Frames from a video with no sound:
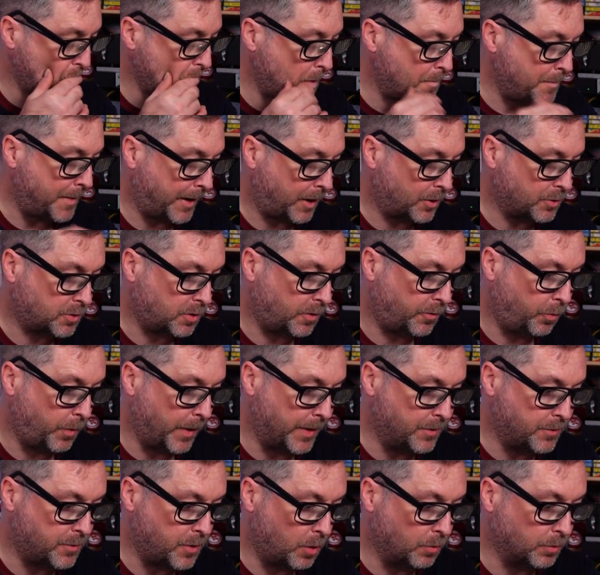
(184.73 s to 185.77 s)
Microsoft
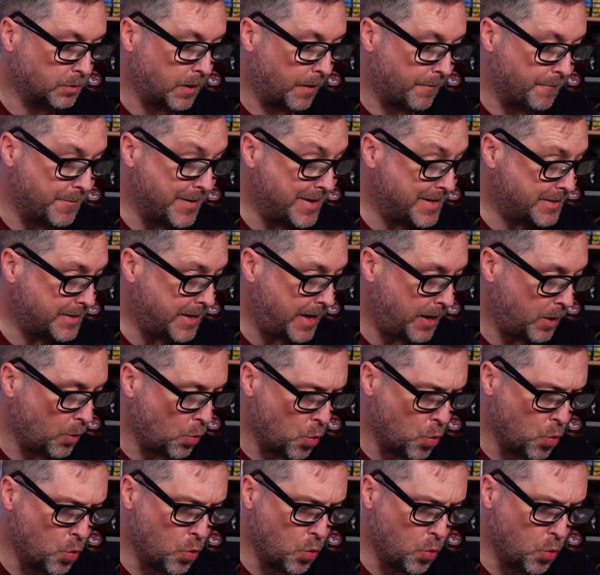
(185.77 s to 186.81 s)
Windows Vista.
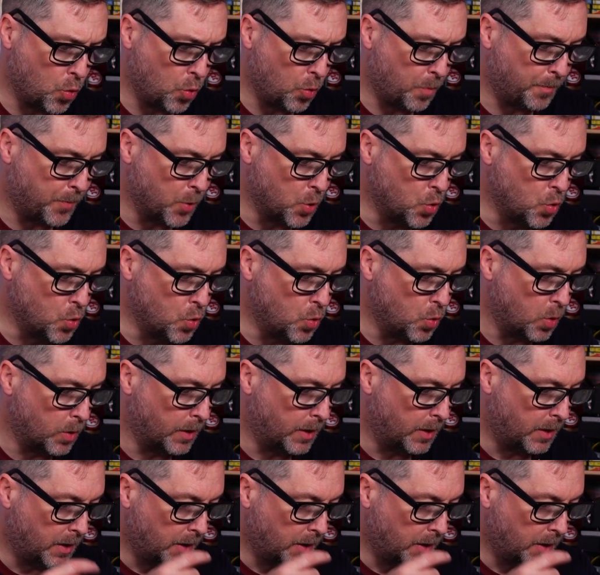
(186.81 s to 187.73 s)
Ooh, boo.